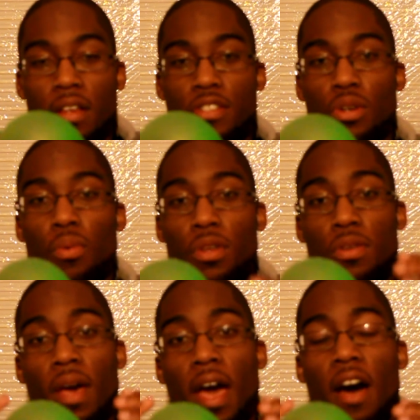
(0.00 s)
So when
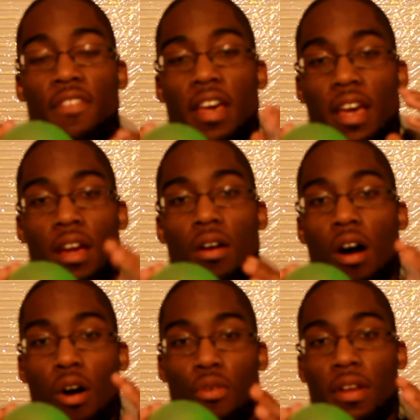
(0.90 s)
you have air
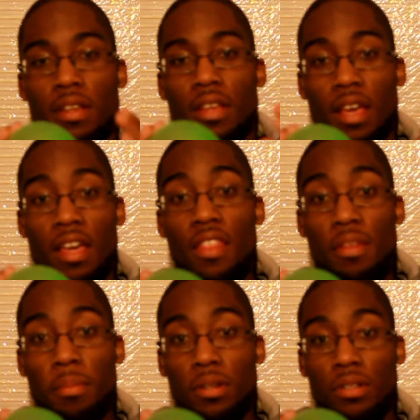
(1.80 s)
already in
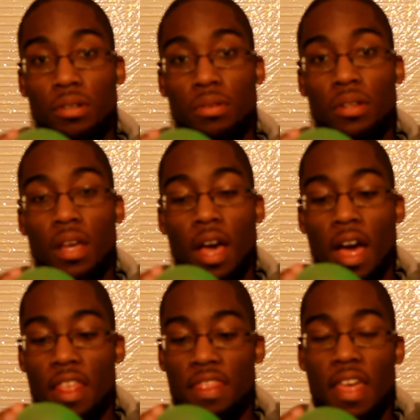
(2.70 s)
the balloon,
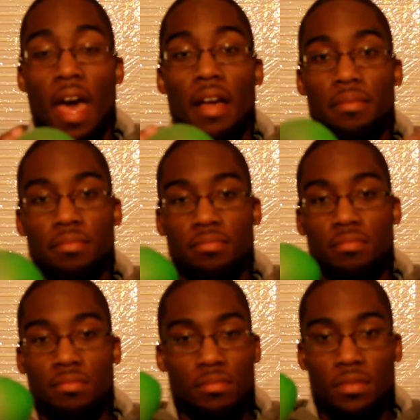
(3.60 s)
that
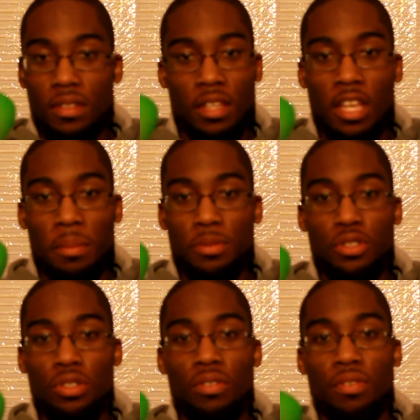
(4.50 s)

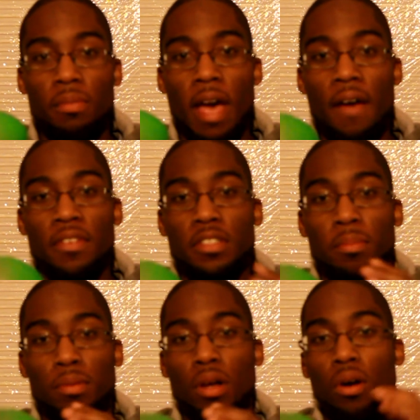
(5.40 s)
keeps you from having to
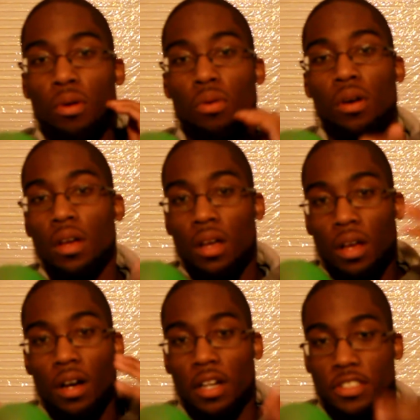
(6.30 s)
blow
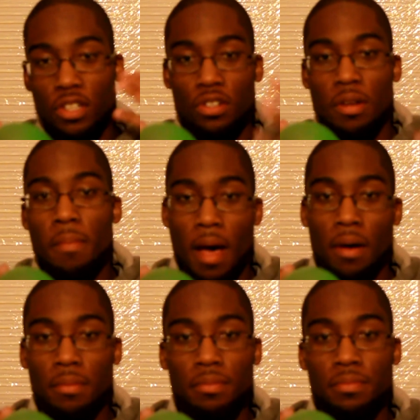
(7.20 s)
a certain amount.